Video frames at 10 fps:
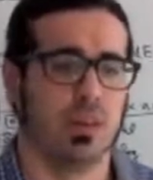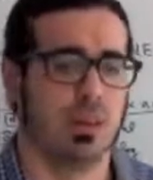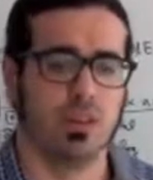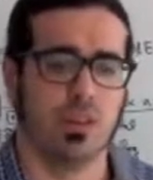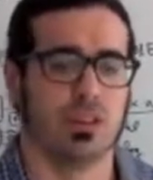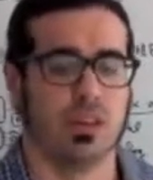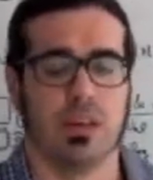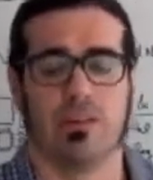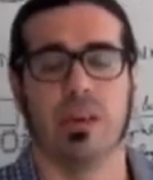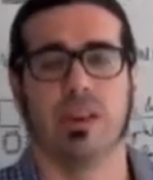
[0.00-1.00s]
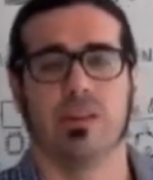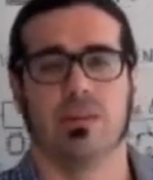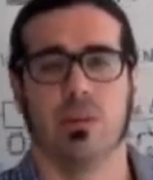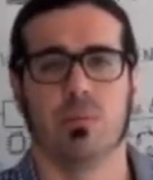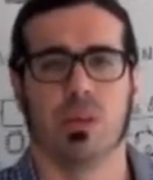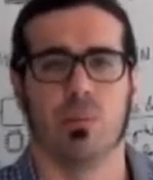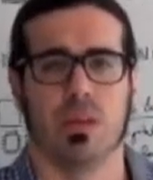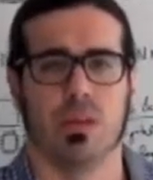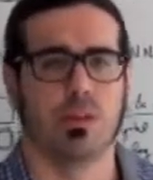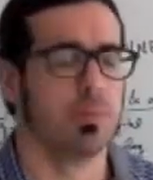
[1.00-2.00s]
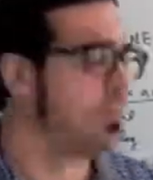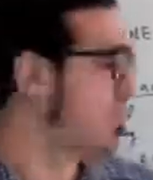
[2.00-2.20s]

and you actually are making something with that.